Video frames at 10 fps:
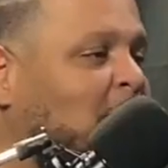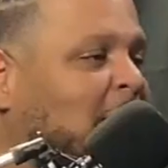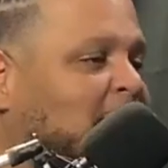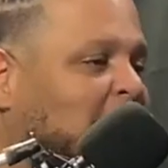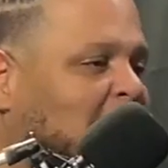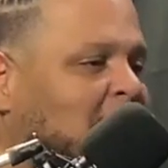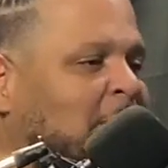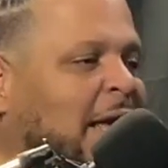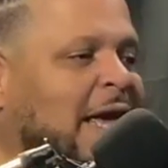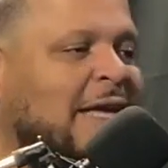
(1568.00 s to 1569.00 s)
give him
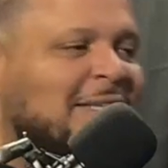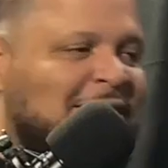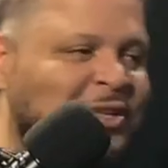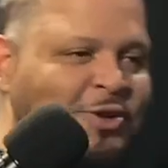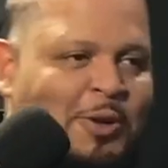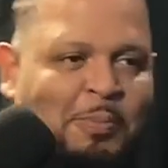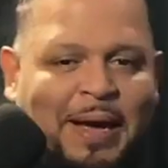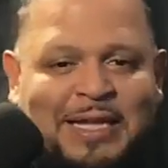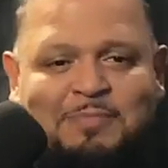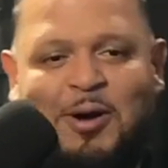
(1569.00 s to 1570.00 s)
is the
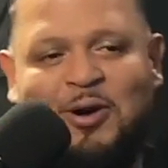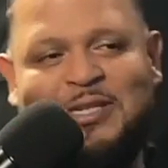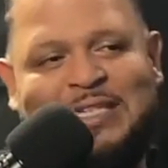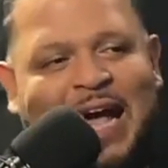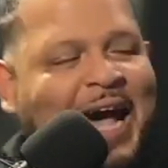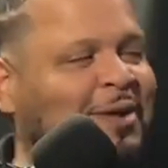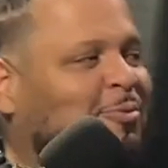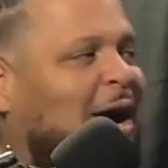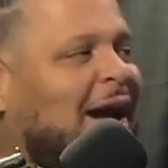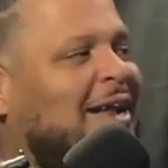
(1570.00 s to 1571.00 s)
baseball
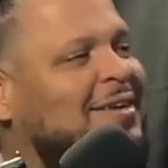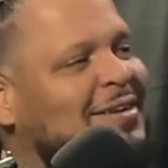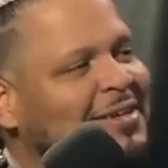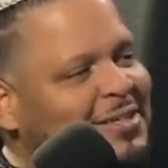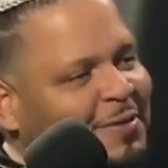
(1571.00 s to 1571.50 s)
sidewinders, the